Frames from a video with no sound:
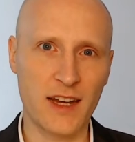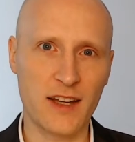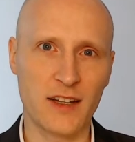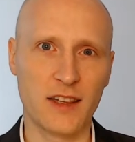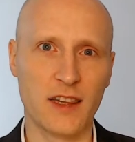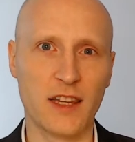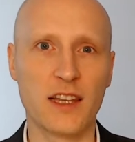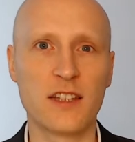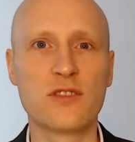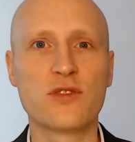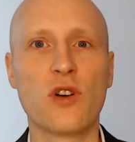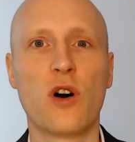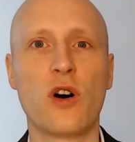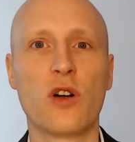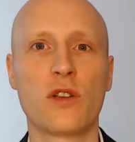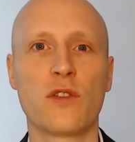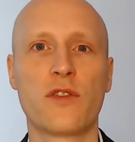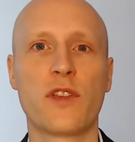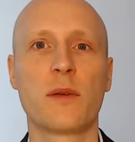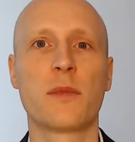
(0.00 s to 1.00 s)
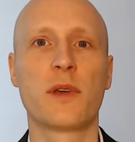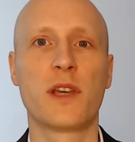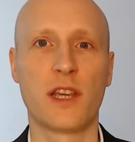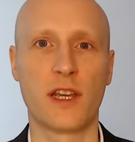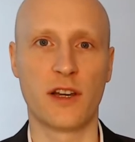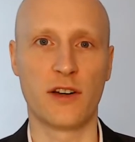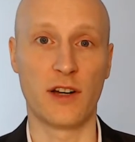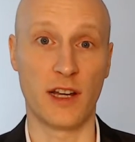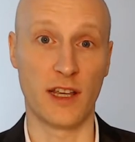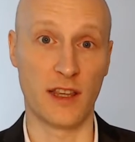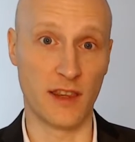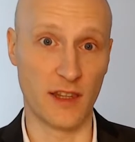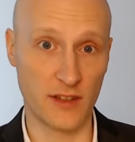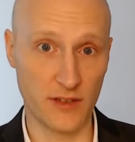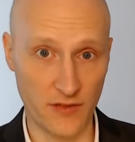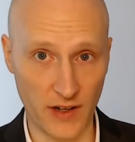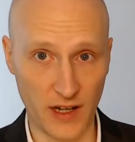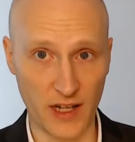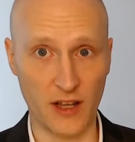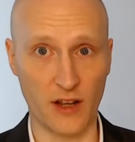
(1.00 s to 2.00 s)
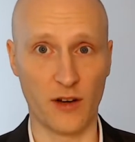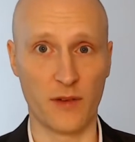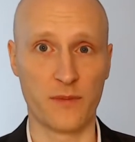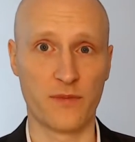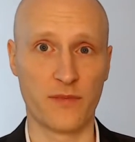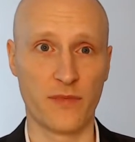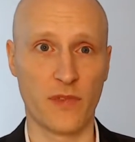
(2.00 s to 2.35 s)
list all of them here in this video.